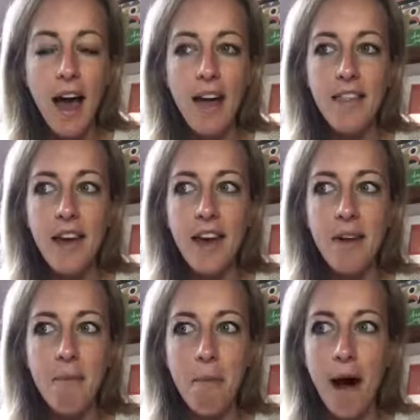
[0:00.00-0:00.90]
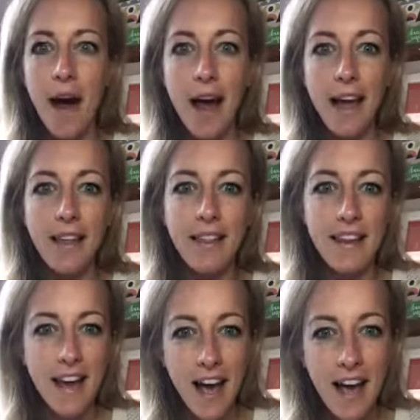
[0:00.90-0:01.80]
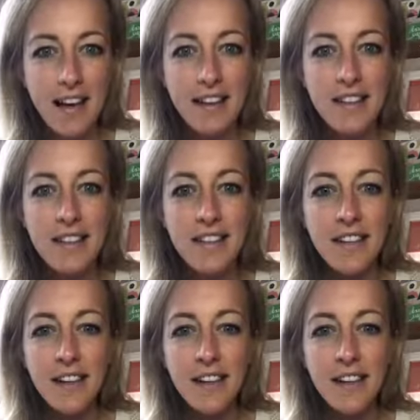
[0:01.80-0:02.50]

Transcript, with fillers: and then by the end,